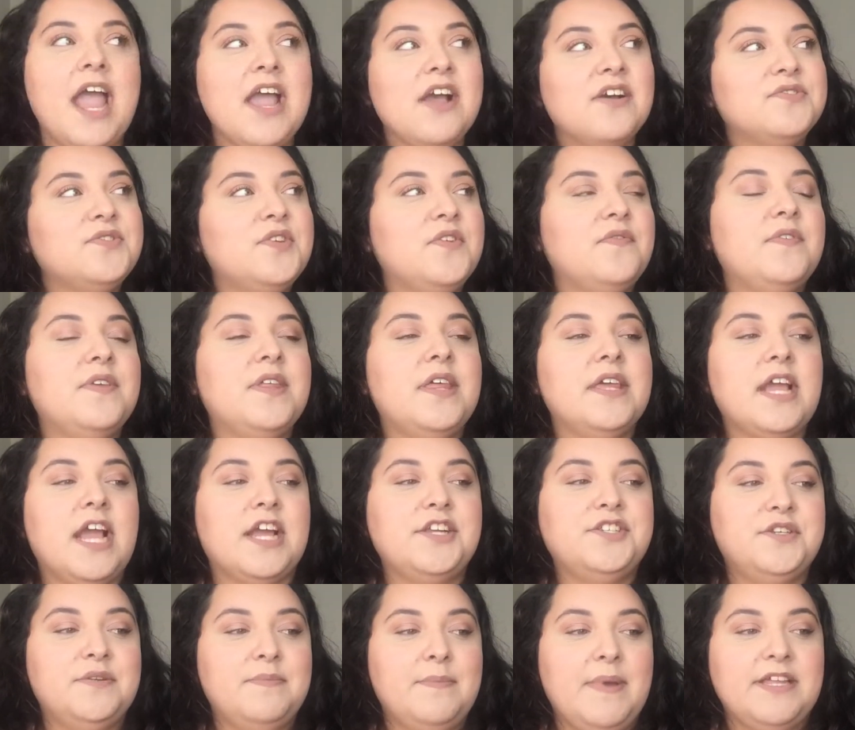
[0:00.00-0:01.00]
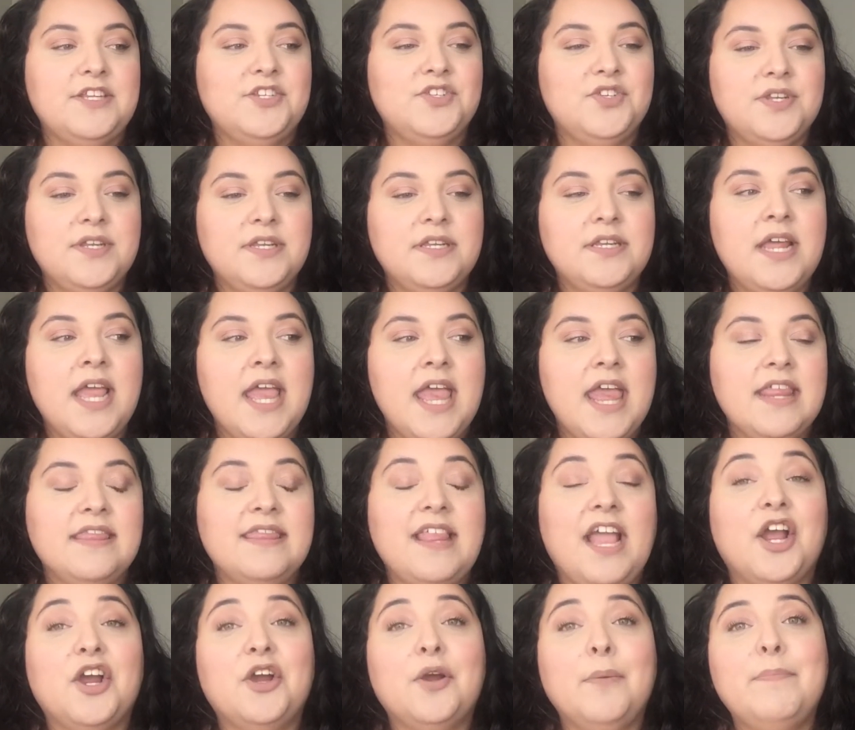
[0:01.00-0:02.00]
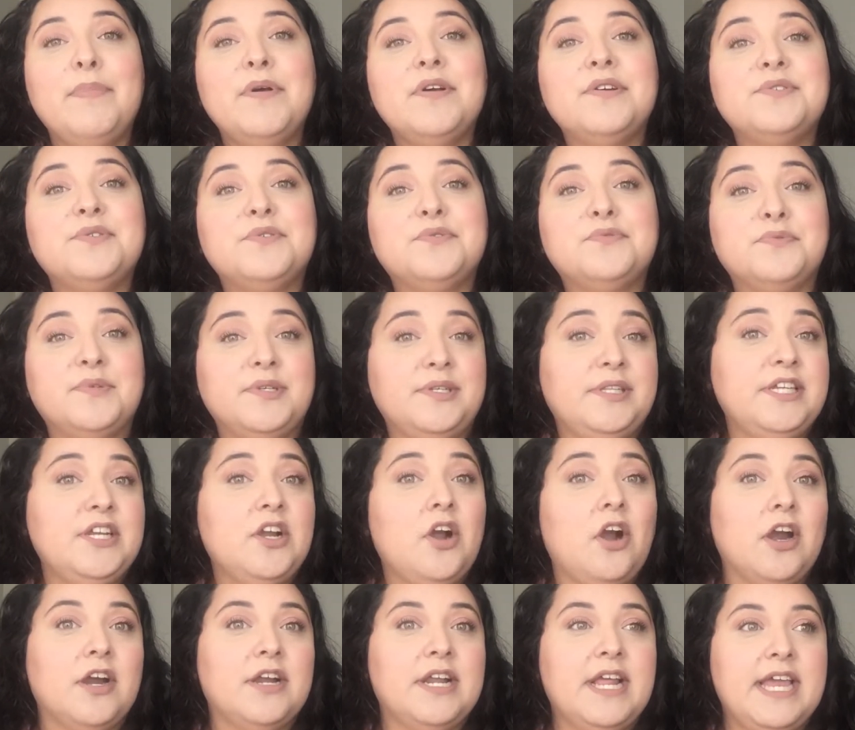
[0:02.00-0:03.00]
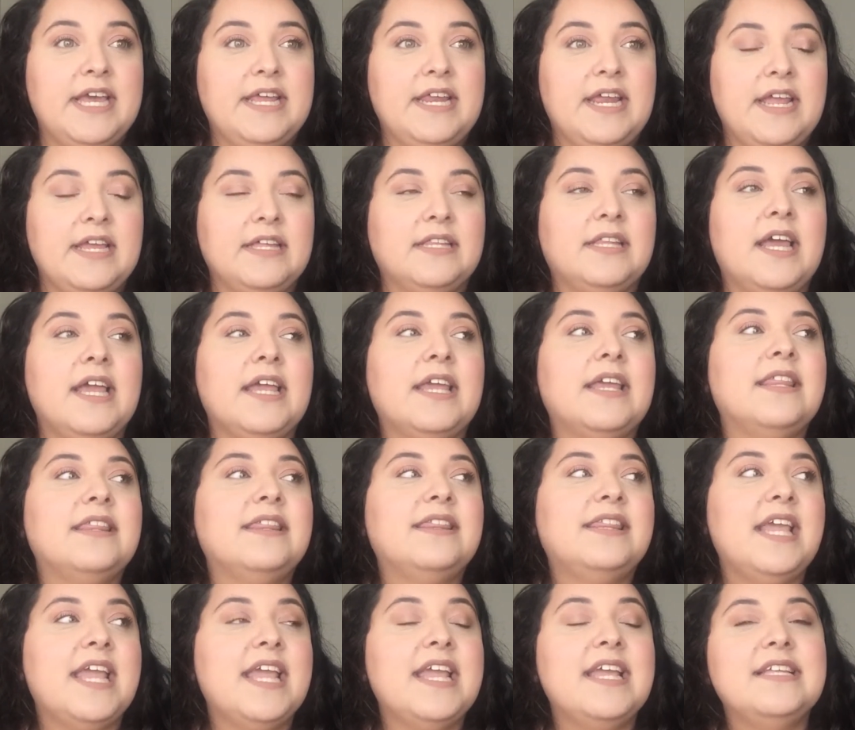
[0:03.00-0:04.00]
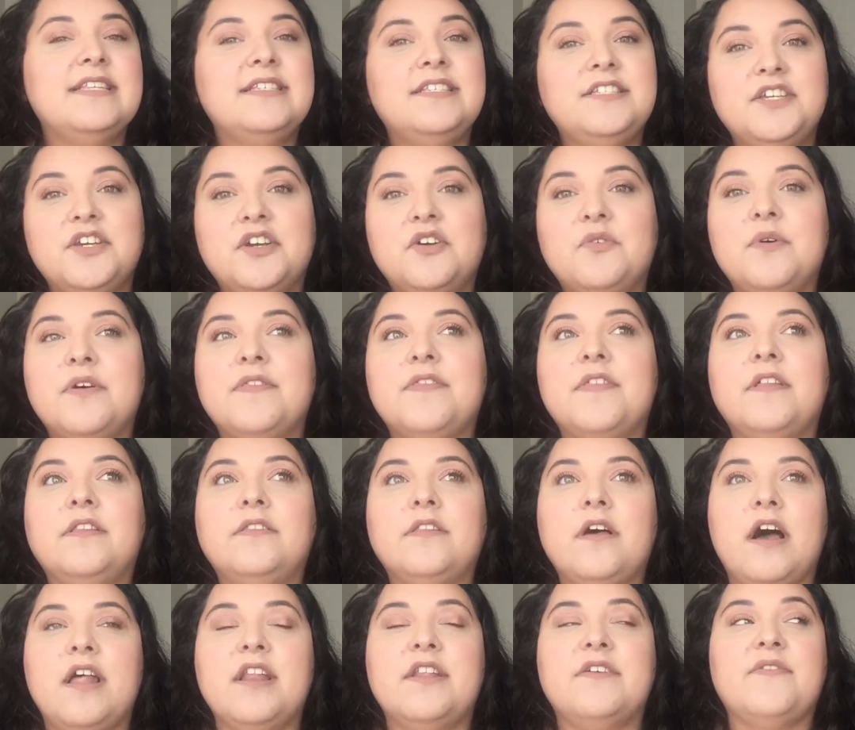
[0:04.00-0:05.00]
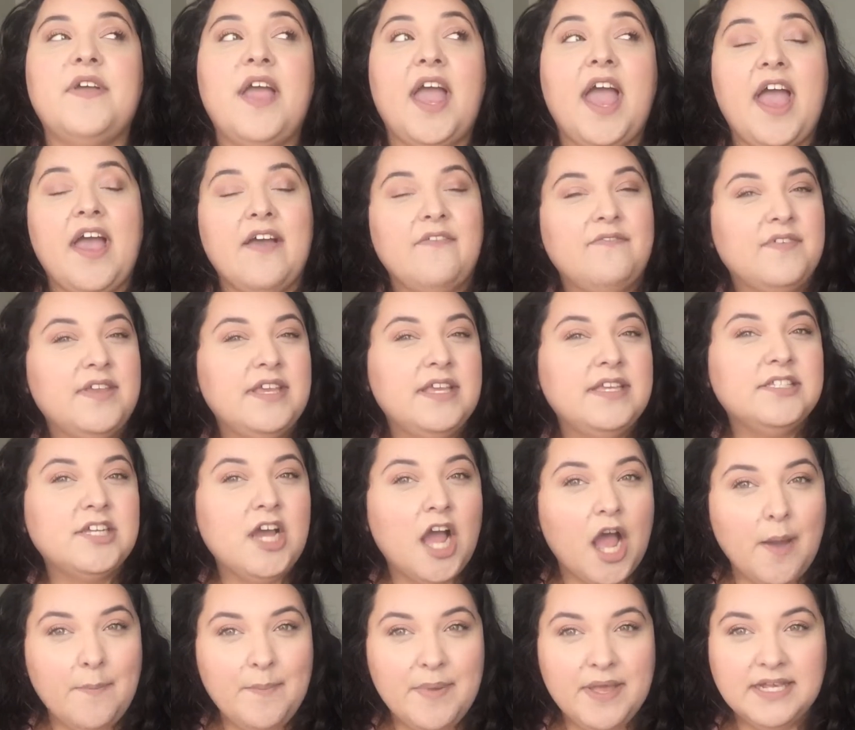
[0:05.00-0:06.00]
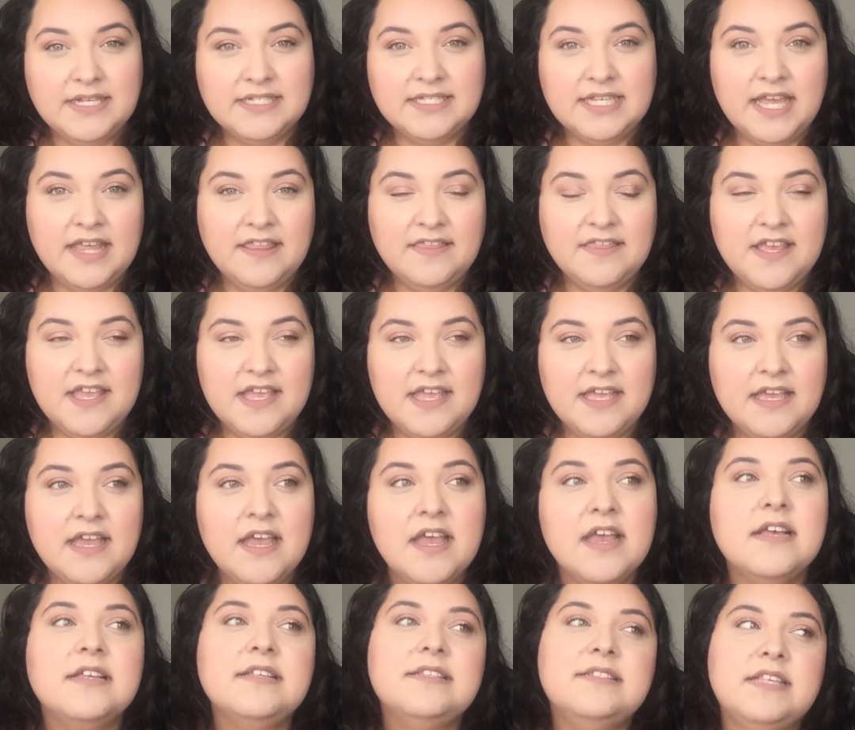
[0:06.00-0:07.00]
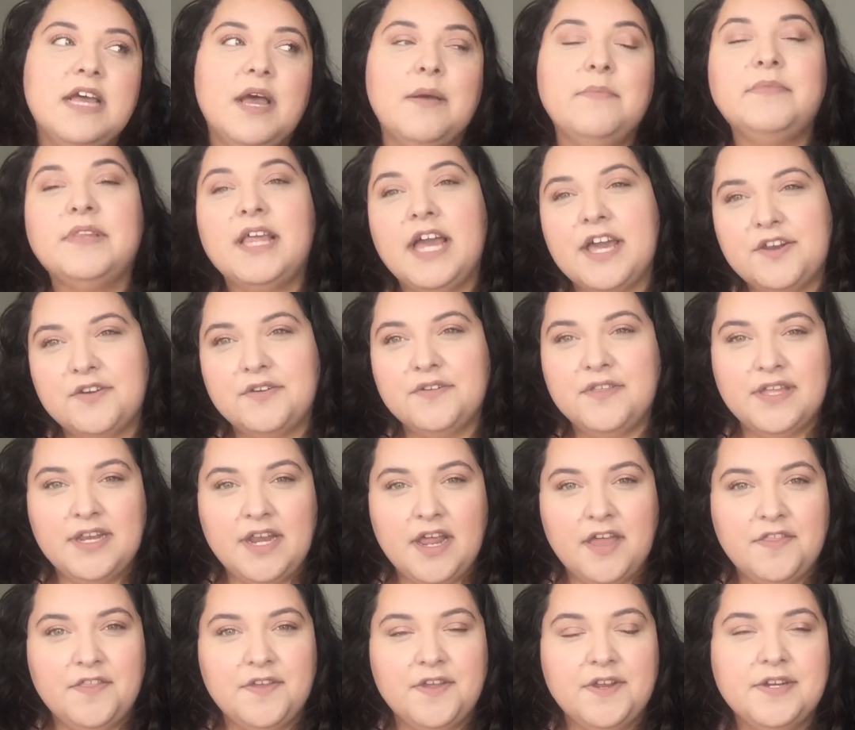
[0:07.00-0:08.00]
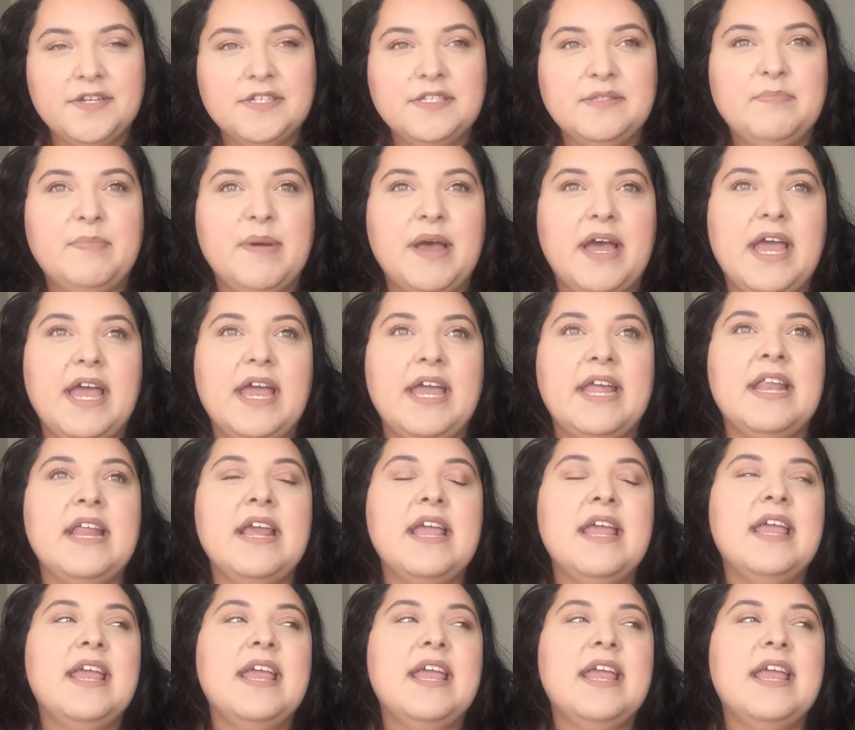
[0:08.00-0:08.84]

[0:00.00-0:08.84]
I also feel like I should mention that her books are really hard-hitting. Like, they deal with a lot of heavy topics, I think, some lighter than others, but